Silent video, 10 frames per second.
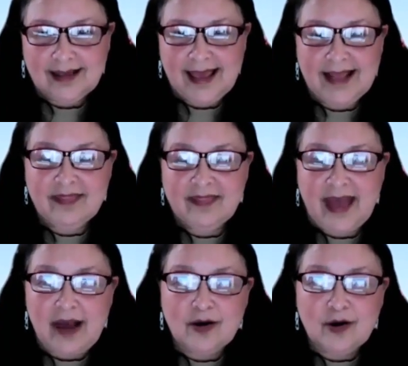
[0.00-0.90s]
and
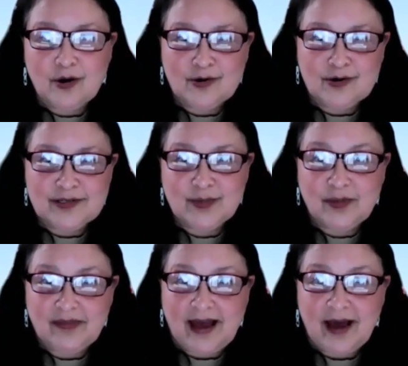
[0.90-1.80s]
that goes
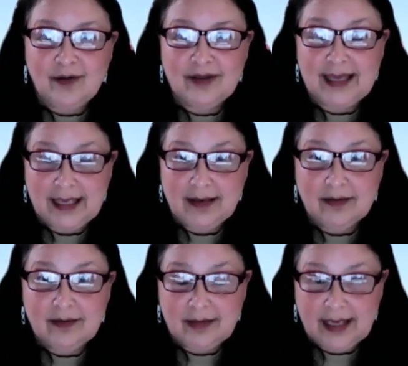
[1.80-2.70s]
without
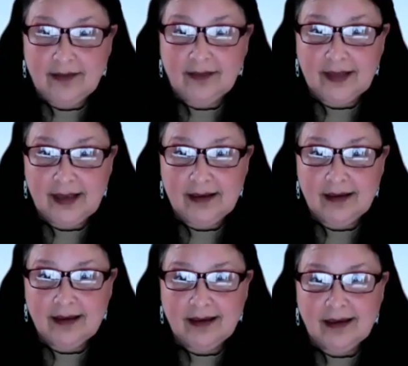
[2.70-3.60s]
healing,
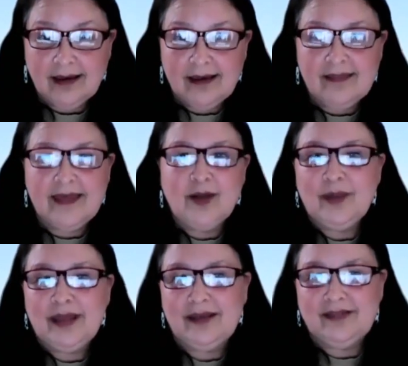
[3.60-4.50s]
then
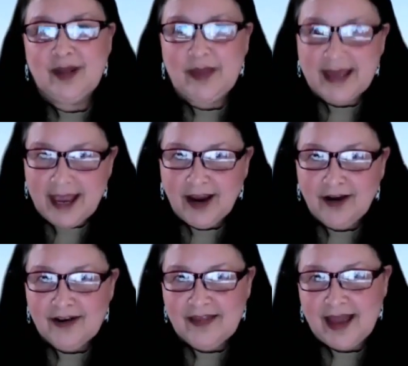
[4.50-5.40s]
we
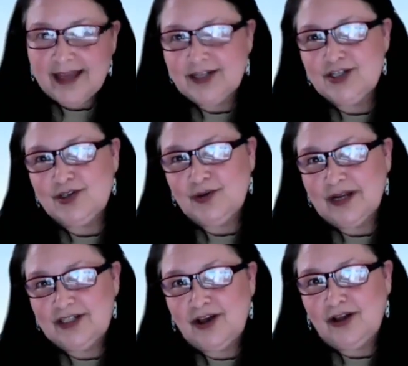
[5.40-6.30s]
carry that into
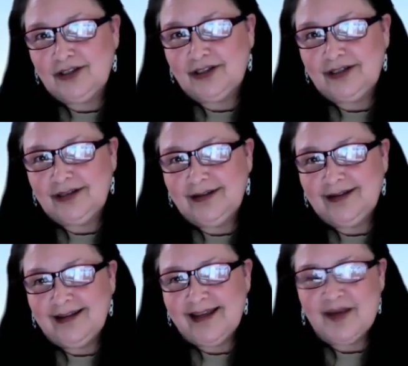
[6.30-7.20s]
adulthood,
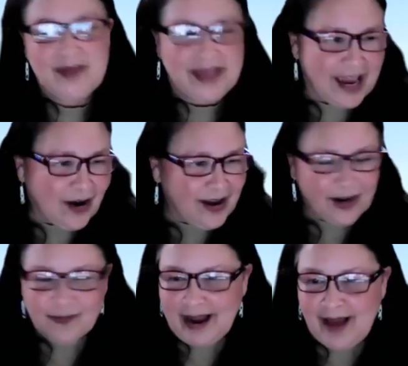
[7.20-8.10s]
and we carry it
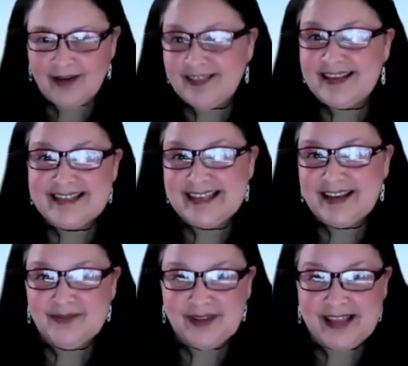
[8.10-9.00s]
around in
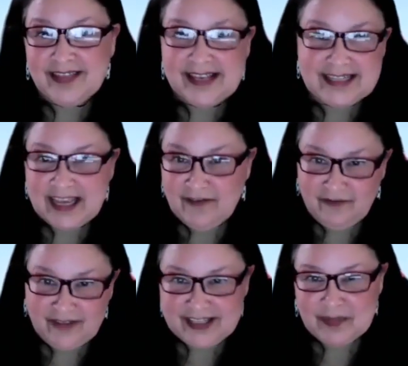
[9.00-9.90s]
these
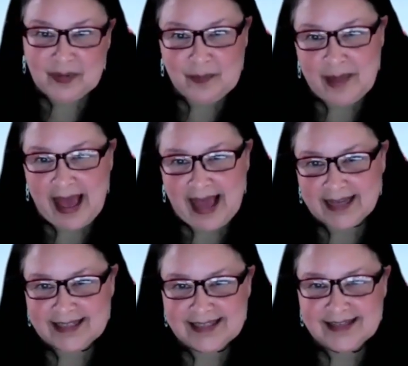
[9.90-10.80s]
invisible
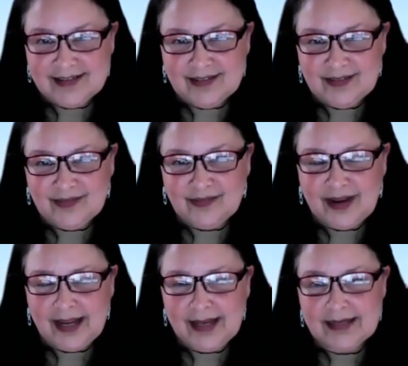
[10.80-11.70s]
bags,
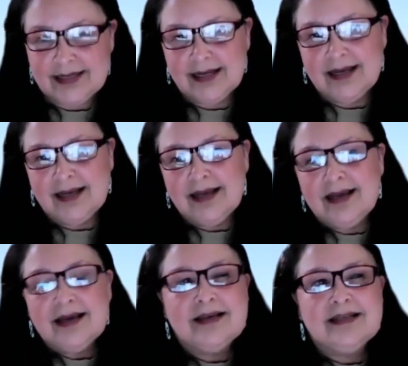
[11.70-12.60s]
right?
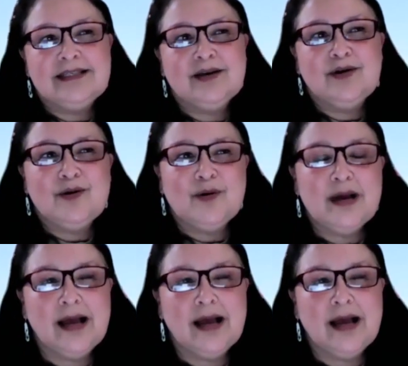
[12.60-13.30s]
So